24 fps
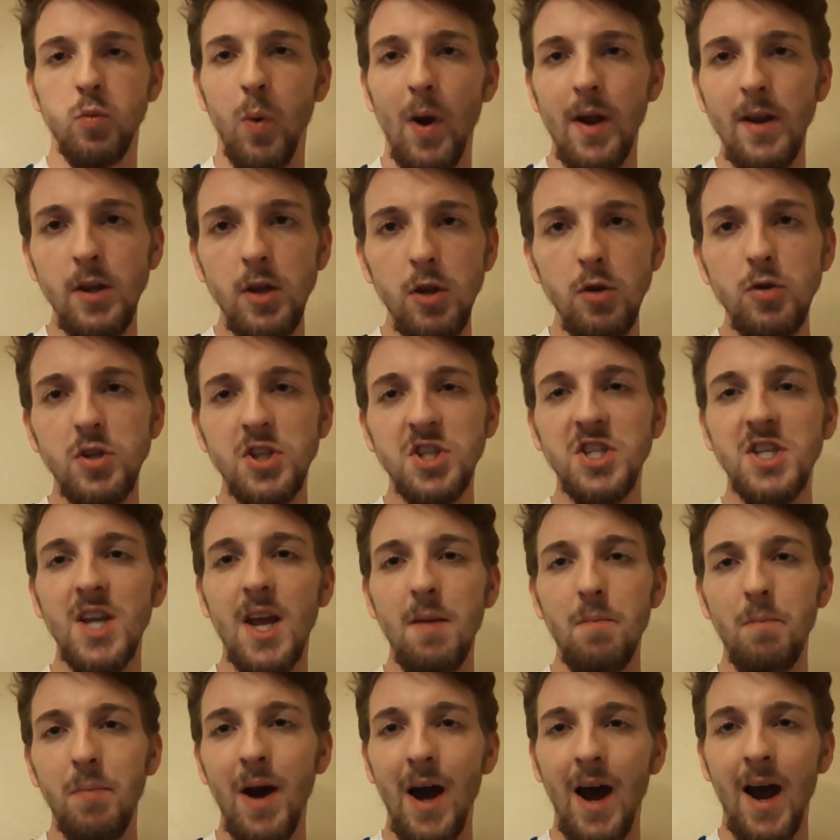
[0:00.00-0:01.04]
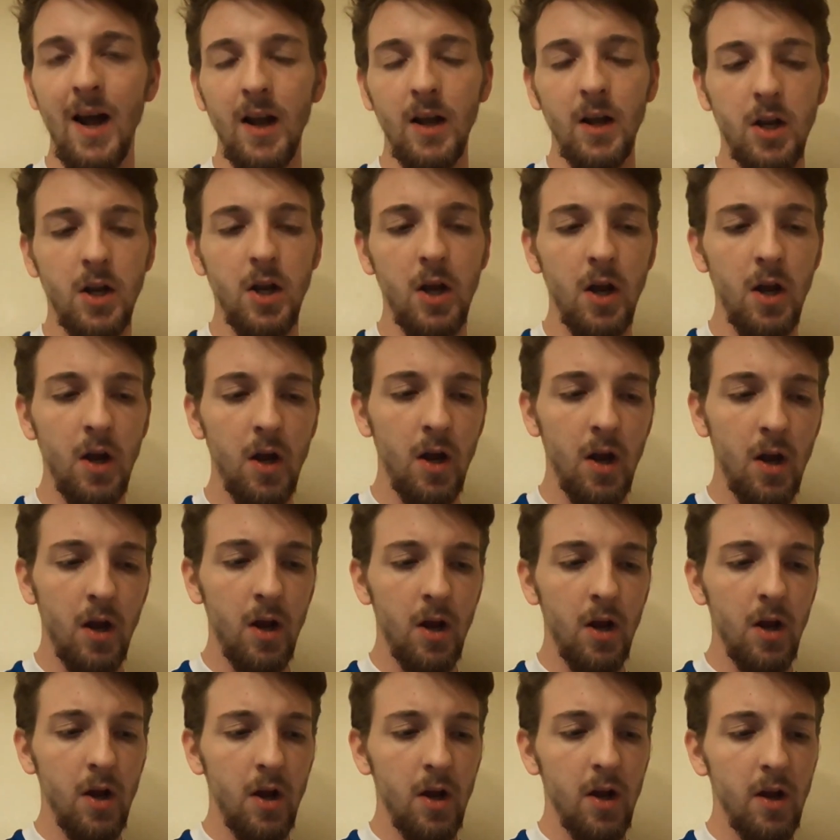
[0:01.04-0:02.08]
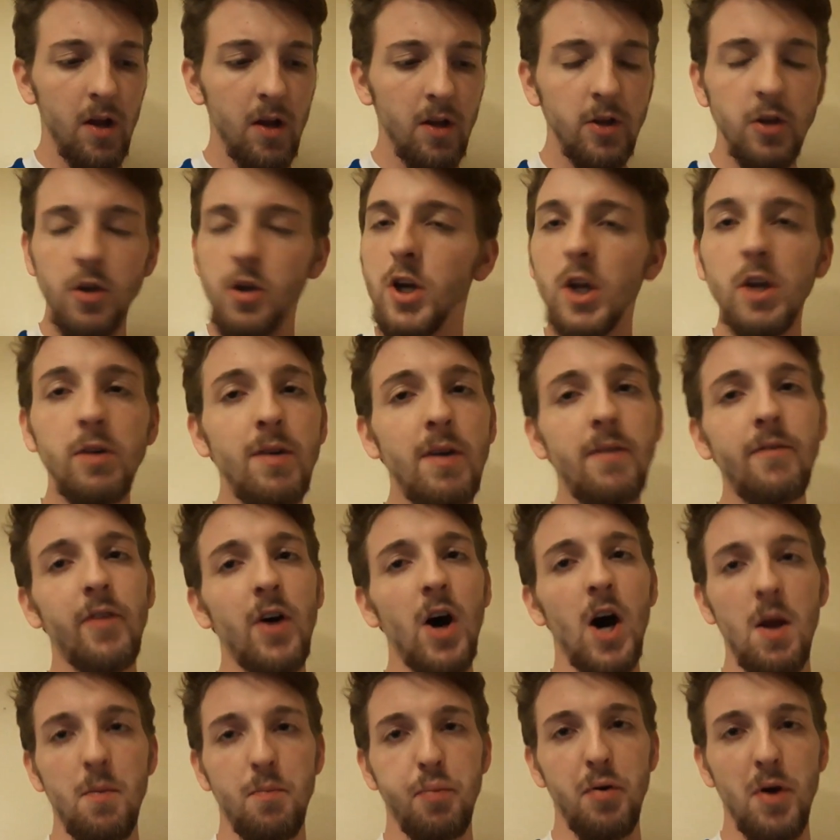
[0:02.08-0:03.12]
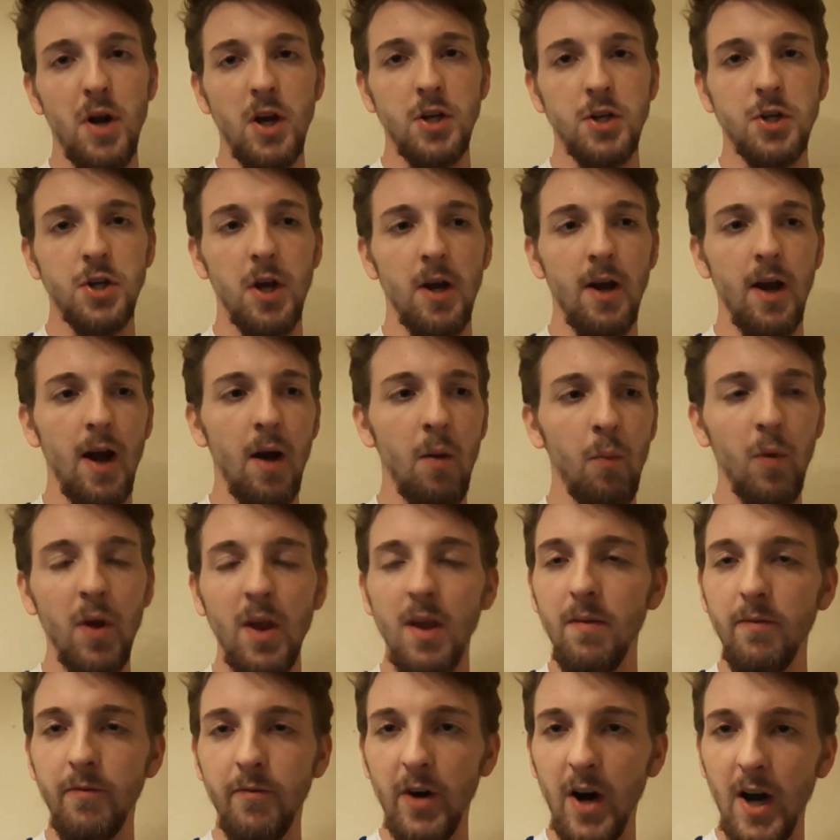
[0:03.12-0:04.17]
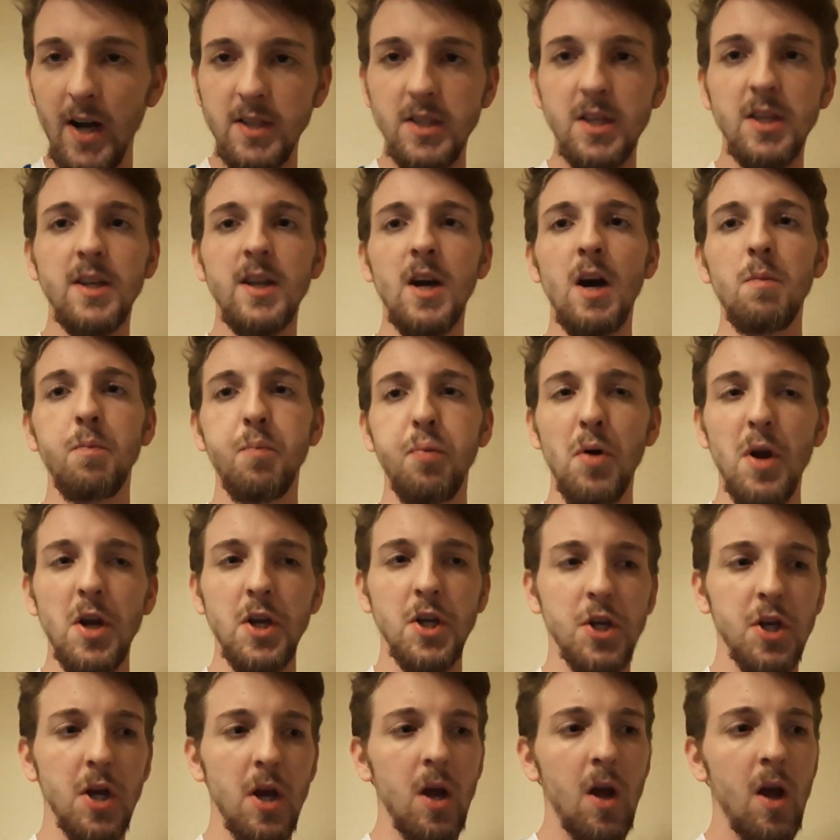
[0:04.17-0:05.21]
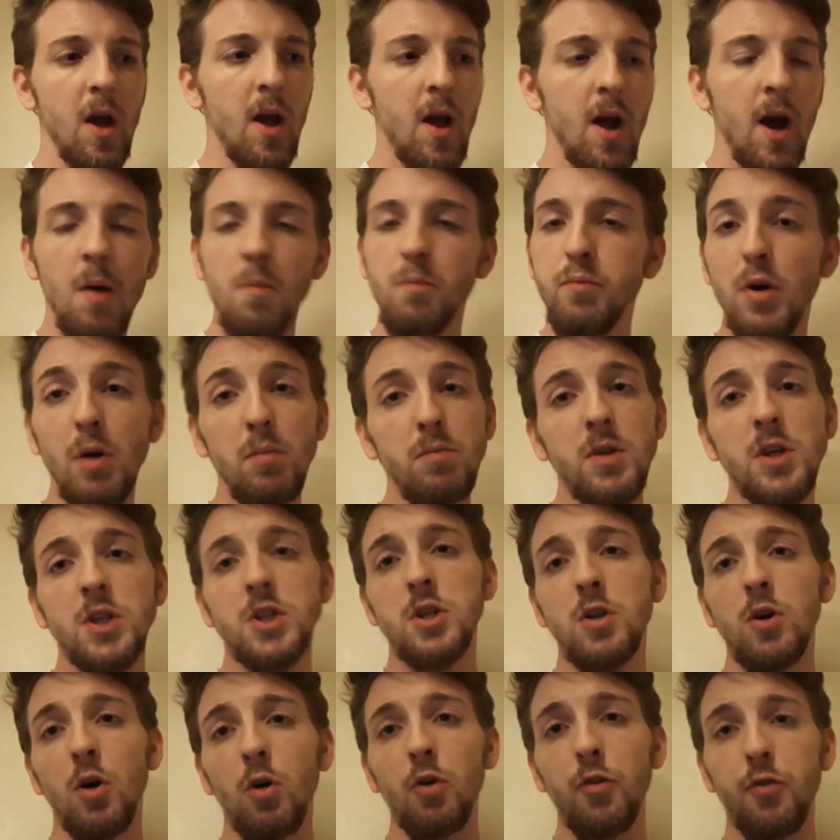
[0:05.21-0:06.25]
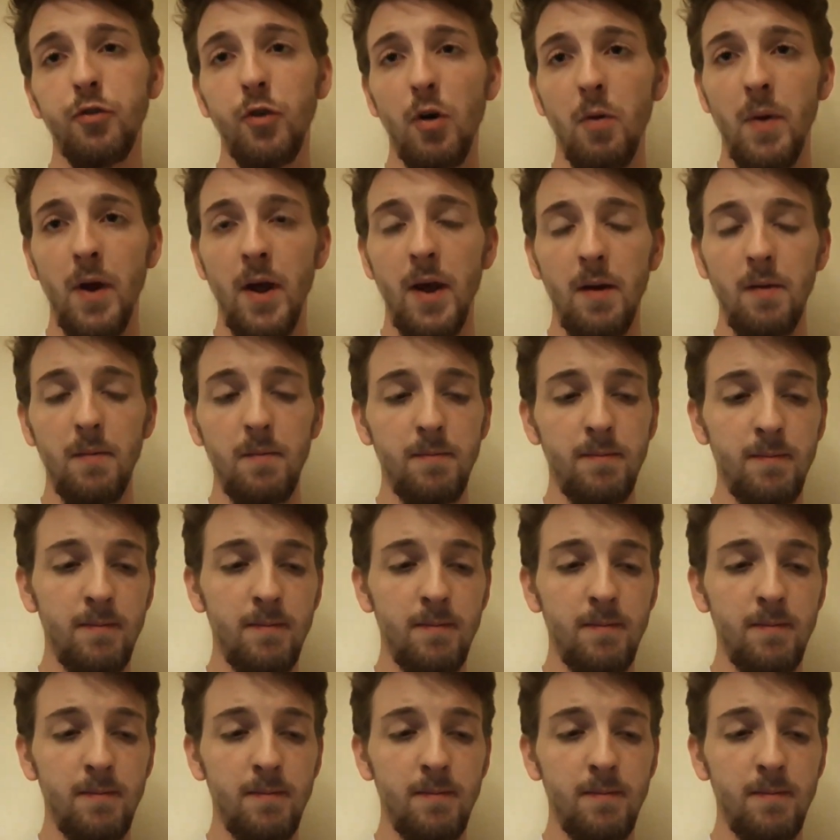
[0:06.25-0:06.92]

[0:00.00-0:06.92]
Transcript: When you sit back, you're going to invite pressure. And we invited that pressure, and Bromley scored from it.